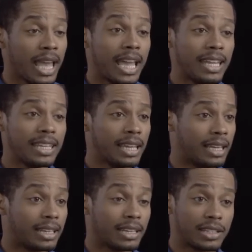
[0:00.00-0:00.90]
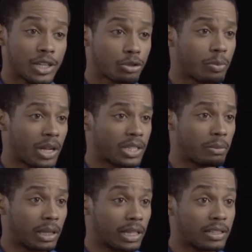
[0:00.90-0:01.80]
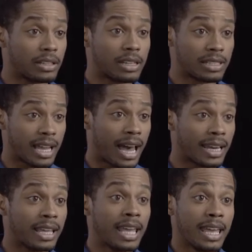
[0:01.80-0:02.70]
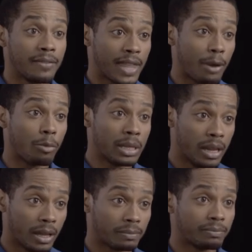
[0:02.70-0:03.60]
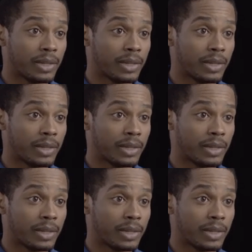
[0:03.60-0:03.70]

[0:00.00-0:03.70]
In the end, it's his responsibility to decide if that will be done.